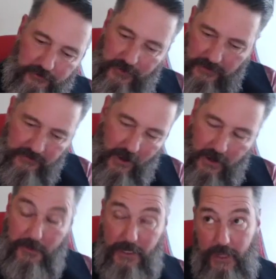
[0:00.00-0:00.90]
at a
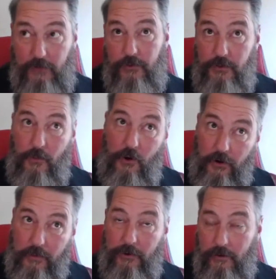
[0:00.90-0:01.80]
time. Like actually
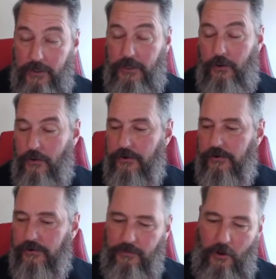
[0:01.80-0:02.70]
tomorrow, I'm probably going to
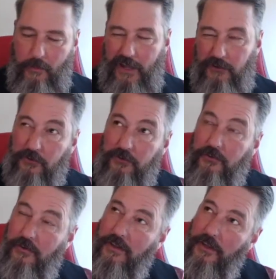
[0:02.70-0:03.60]
order a small batch, which
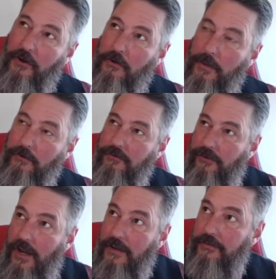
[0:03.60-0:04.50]
about
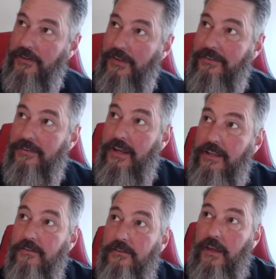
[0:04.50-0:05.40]
5, 6
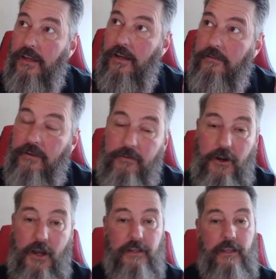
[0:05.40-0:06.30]
tins, and I've never
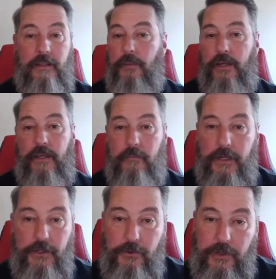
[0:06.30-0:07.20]
gotten hit by
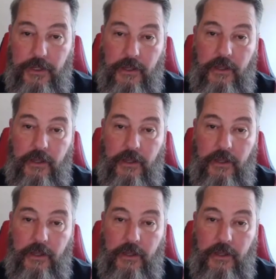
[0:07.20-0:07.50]
duty,